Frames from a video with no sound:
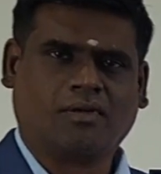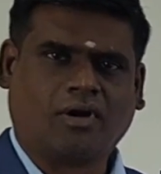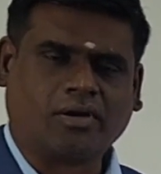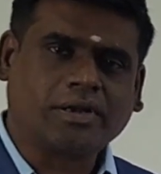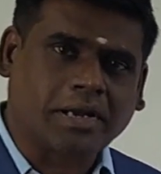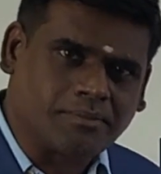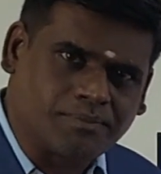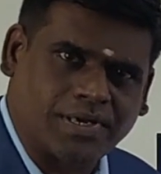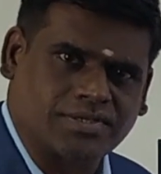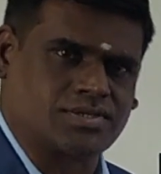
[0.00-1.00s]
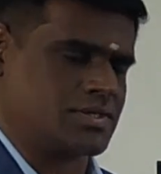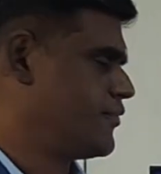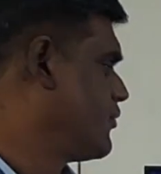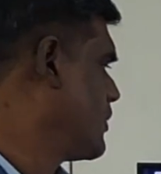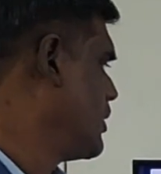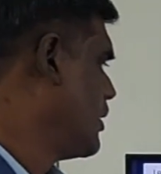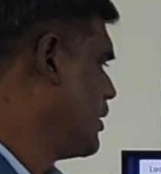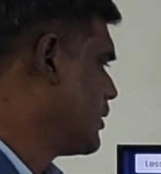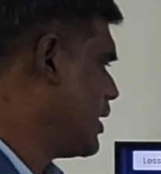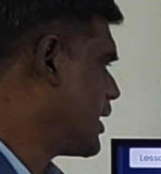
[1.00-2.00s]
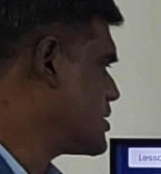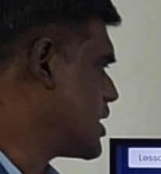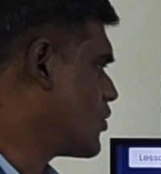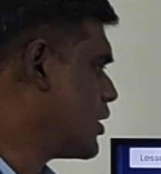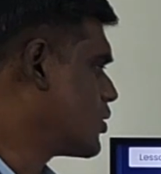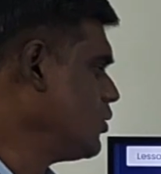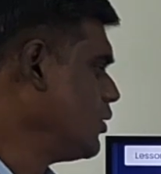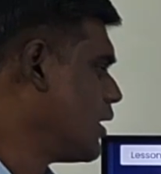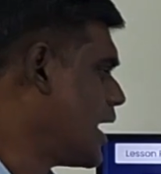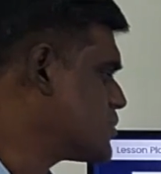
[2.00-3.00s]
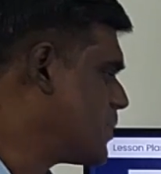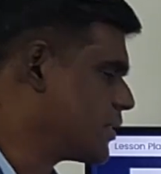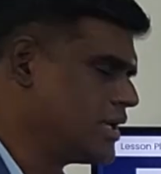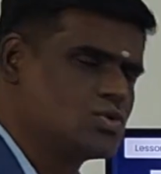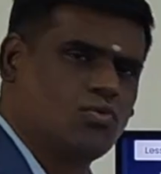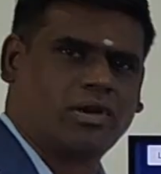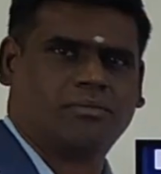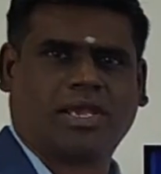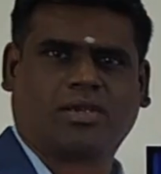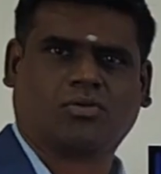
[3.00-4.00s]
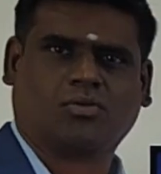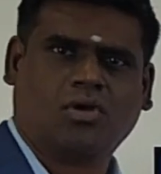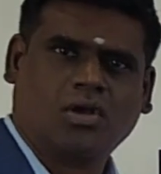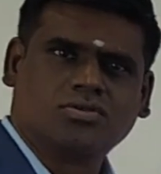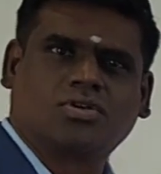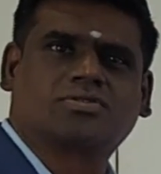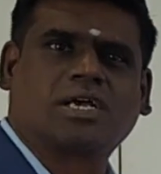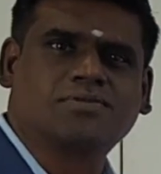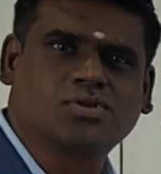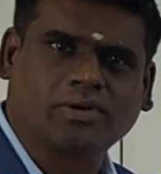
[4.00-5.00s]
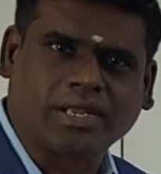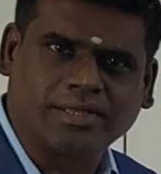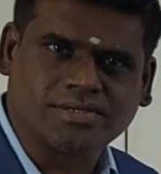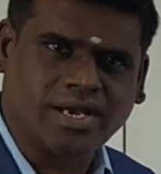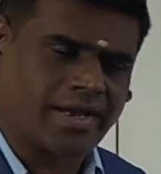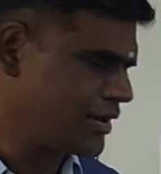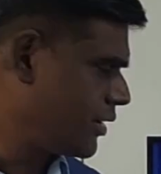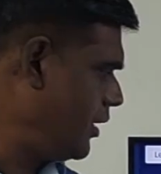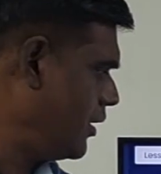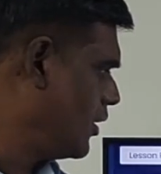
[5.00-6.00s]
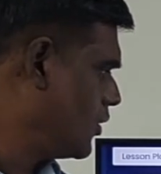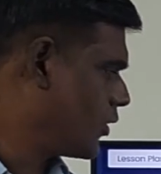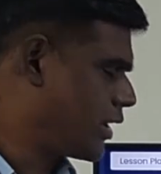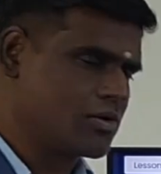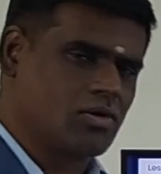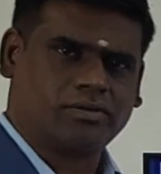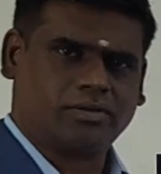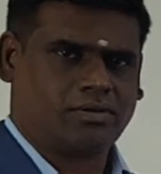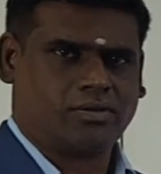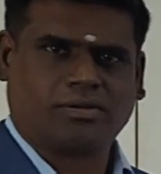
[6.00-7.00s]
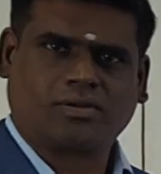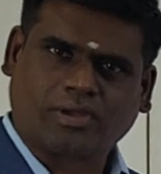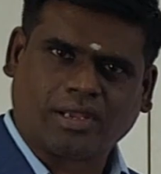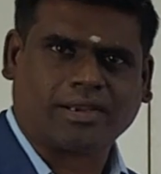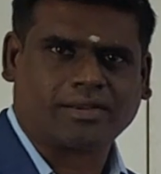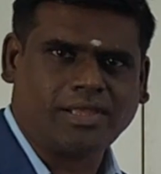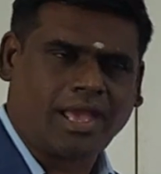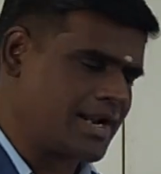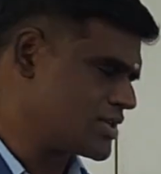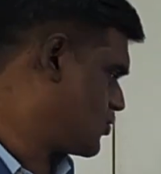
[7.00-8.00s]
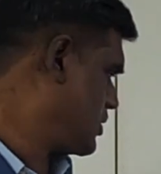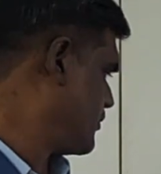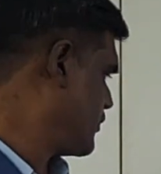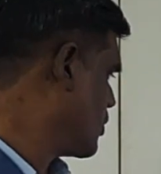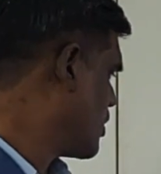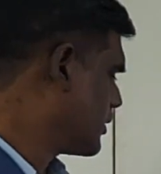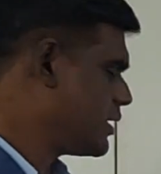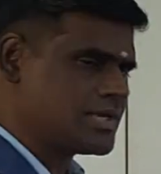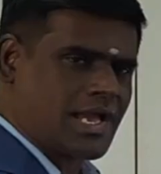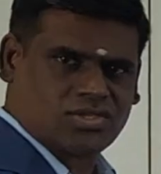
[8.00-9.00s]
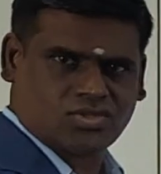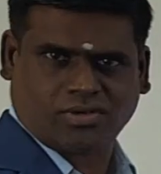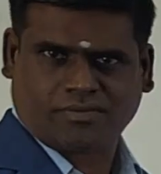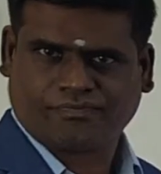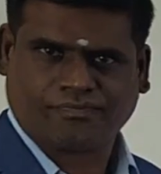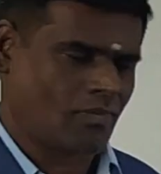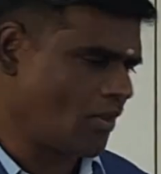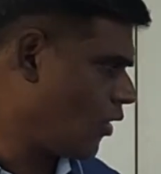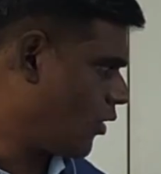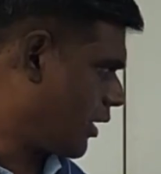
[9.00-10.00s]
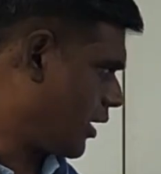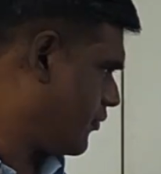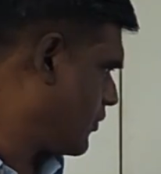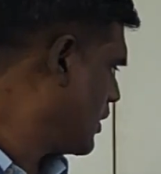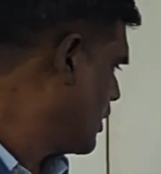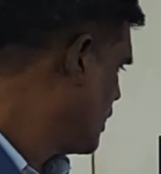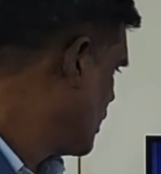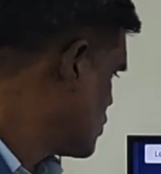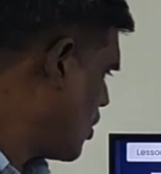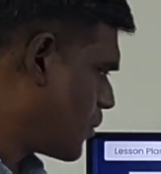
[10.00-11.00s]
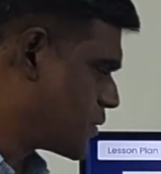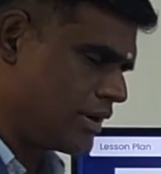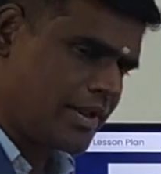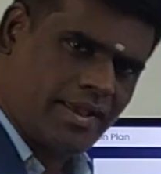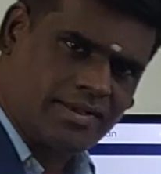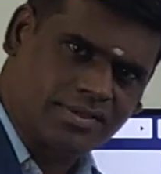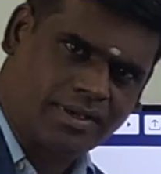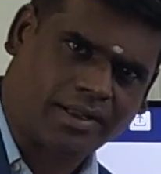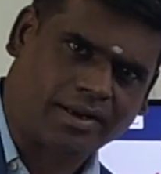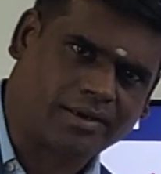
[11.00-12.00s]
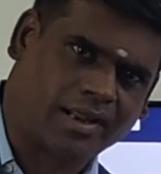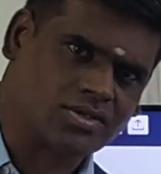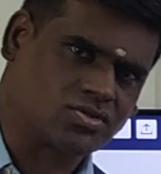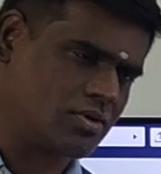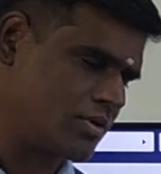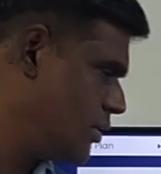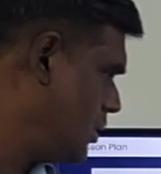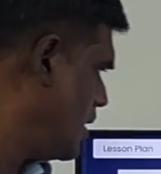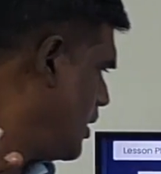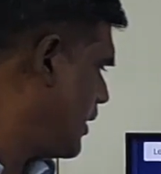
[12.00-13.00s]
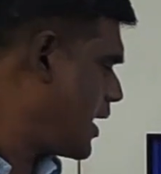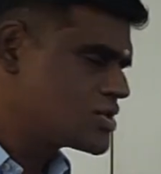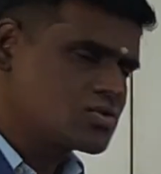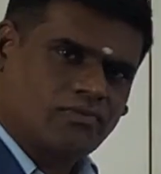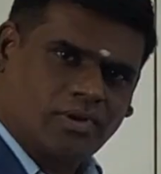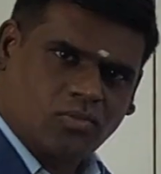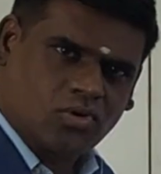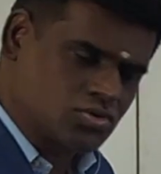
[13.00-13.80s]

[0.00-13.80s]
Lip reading: or compressed. That is equal to, as per this, 1 by 2. So substituting this directly, you can get the answer. You got this answer. Okay. So option A is the correct answer. Next, we'll move